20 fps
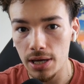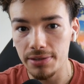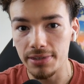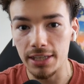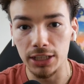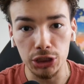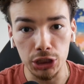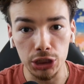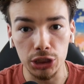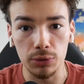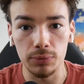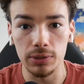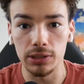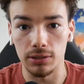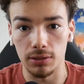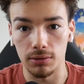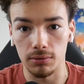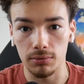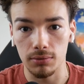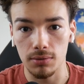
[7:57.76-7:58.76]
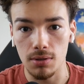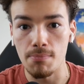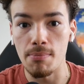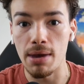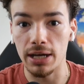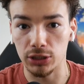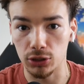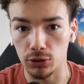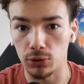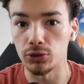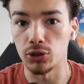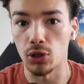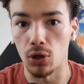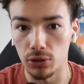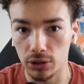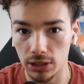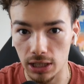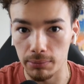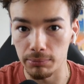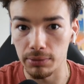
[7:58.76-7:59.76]
than Chicharito, Mexico's
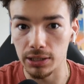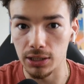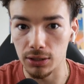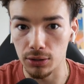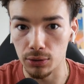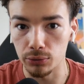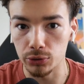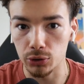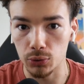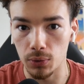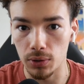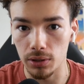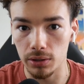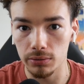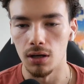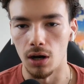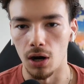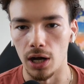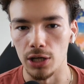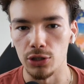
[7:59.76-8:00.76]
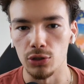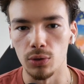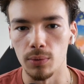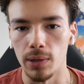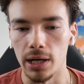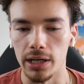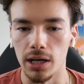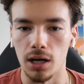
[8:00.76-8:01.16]
all-time leading goal scorer. All right, do it right